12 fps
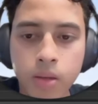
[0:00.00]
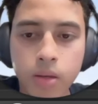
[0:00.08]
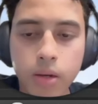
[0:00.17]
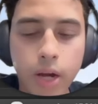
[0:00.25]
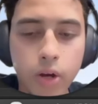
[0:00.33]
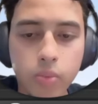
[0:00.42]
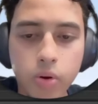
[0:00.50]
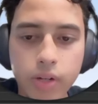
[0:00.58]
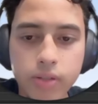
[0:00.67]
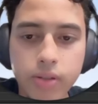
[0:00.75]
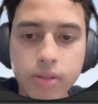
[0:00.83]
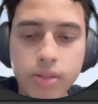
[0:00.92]
Now we move on
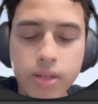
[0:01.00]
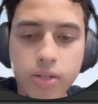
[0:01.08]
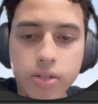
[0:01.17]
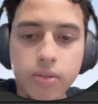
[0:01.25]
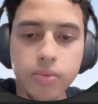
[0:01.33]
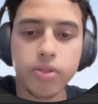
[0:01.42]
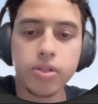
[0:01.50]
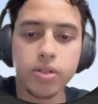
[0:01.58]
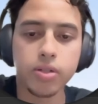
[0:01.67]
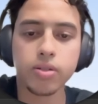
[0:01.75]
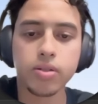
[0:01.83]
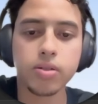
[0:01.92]
to this section, which
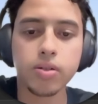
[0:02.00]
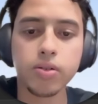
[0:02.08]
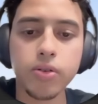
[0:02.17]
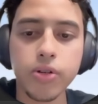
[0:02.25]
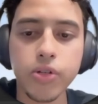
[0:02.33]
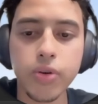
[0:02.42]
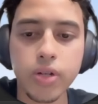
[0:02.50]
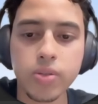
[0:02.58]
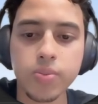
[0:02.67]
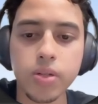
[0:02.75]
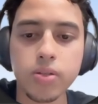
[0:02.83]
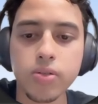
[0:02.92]
is your
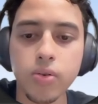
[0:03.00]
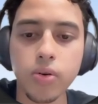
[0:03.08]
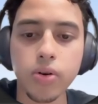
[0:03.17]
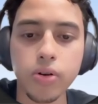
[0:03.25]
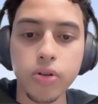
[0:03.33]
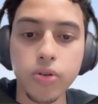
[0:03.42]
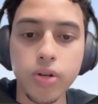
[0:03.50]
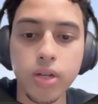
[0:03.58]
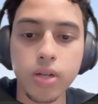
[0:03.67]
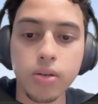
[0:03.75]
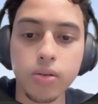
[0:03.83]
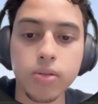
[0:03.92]
USPs, or
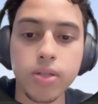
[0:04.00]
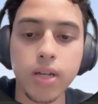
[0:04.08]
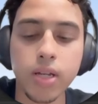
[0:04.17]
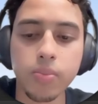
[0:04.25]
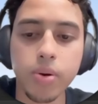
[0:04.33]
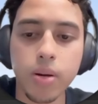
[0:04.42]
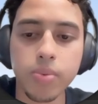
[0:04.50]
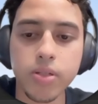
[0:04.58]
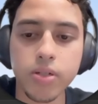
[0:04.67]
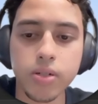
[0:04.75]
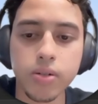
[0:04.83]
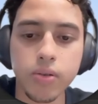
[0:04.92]
unique selling
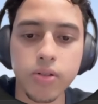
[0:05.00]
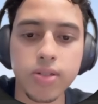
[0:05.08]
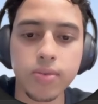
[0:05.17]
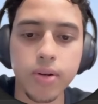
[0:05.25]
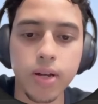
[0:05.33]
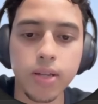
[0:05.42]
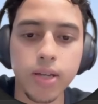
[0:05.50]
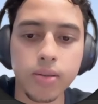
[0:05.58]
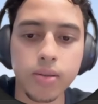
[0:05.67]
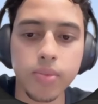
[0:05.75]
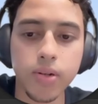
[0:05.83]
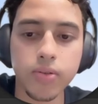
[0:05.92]
proposition. This is what I like
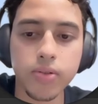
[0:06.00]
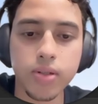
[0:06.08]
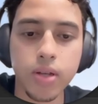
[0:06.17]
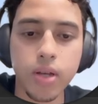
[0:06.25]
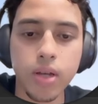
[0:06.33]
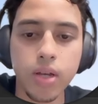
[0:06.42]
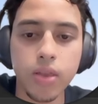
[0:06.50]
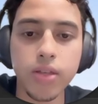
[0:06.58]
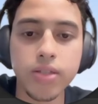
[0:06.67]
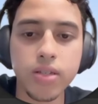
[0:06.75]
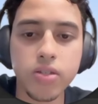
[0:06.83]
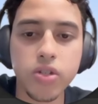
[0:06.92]
the most.
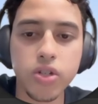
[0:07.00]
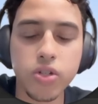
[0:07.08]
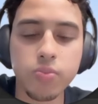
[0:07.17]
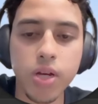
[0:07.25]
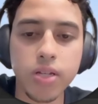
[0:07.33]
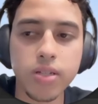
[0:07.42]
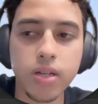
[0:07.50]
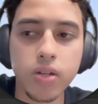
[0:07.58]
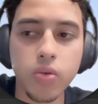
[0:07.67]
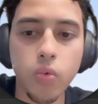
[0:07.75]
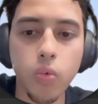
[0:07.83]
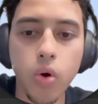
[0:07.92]
This is just basically
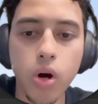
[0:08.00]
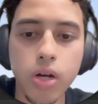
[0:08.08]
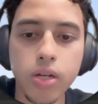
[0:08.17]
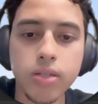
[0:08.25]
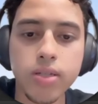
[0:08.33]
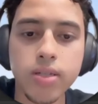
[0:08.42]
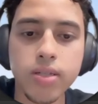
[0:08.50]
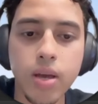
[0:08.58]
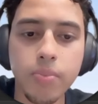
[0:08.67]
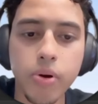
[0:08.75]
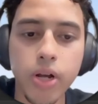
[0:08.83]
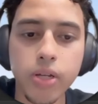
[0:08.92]
what
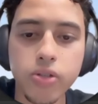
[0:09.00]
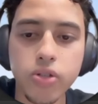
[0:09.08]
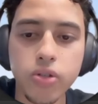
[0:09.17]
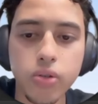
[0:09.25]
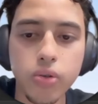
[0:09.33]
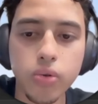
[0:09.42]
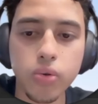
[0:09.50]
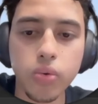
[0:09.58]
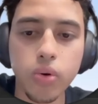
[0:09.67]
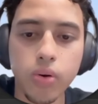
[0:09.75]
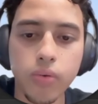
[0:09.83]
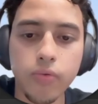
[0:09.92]
separates you
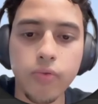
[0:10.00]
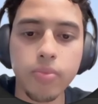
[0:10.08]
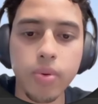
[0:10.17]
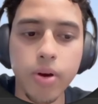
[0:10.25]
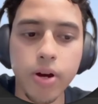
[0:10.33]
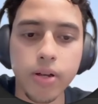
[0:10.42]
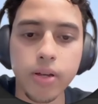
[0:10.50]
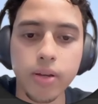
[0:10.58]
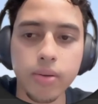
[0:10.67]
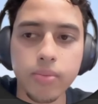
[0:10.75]
from the market.